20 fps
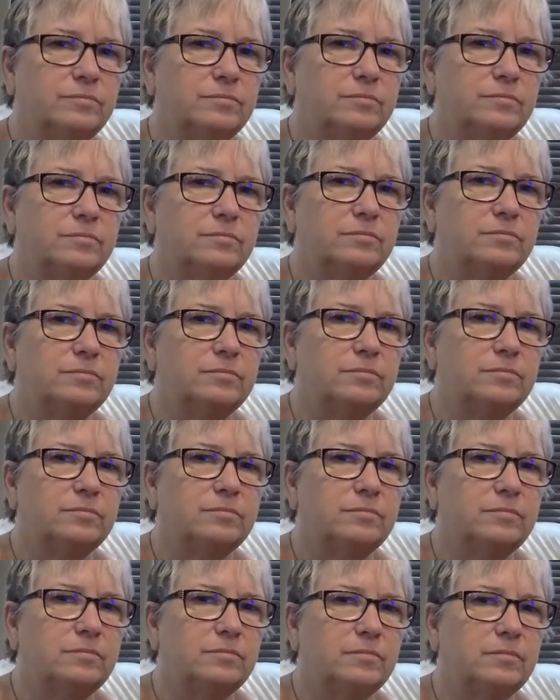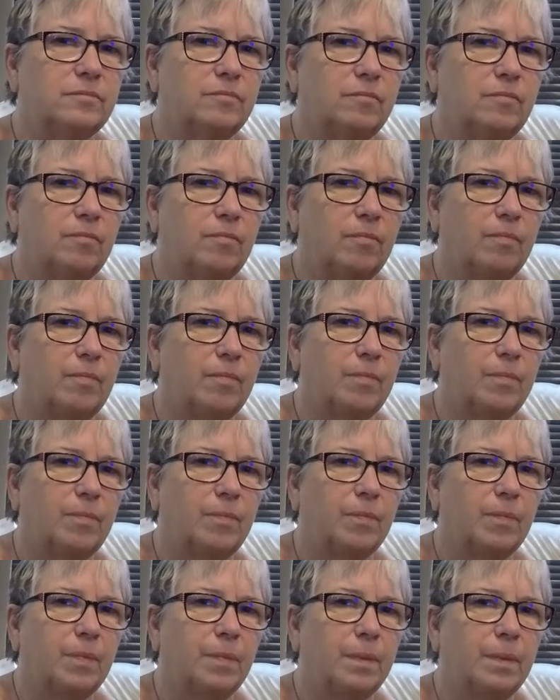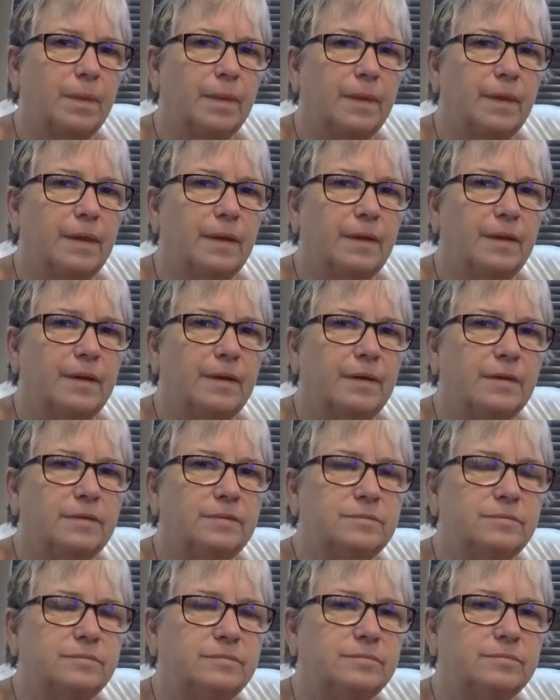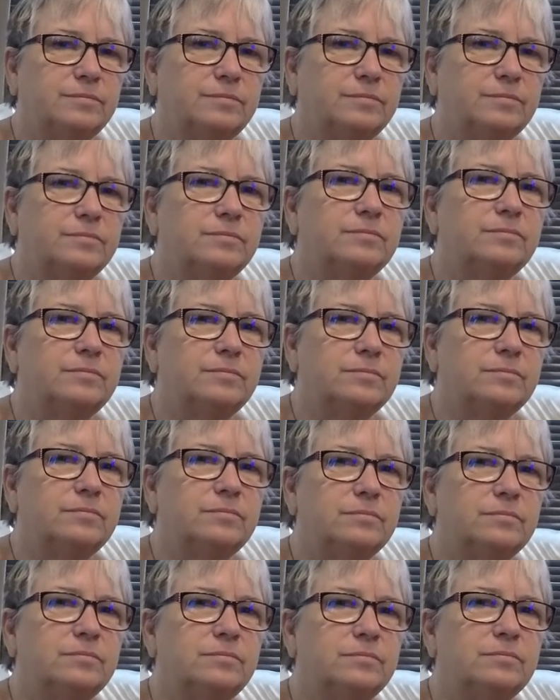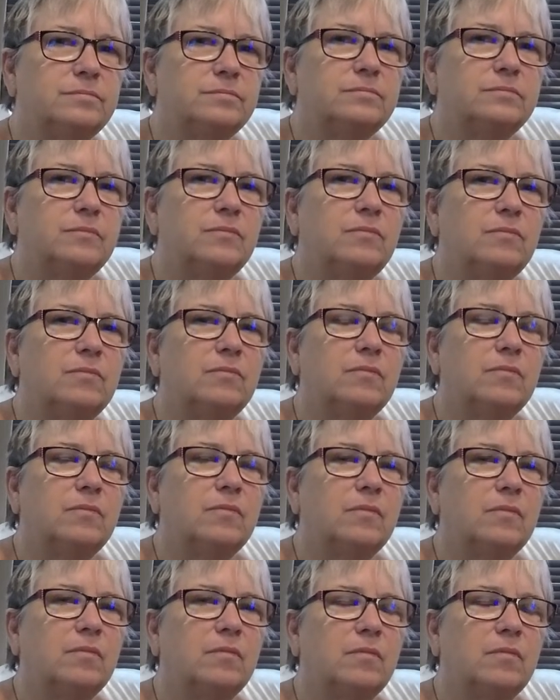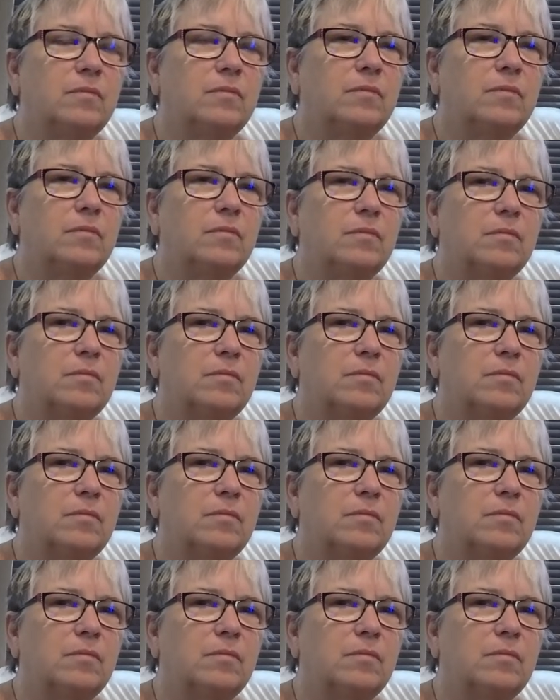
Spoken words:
[no speech]